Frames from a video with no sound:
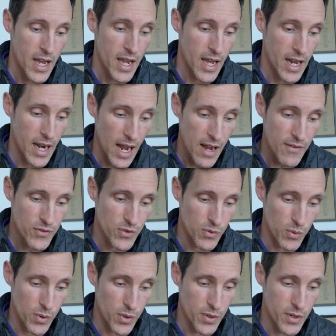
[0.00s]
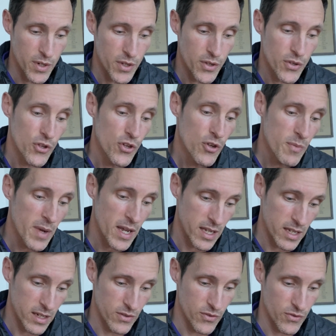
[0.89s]
and afterward you
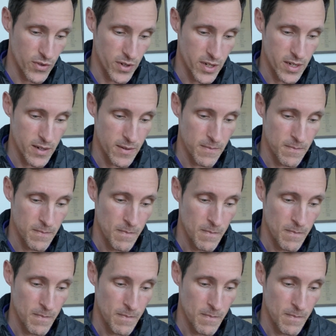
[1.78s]
may eat and drink?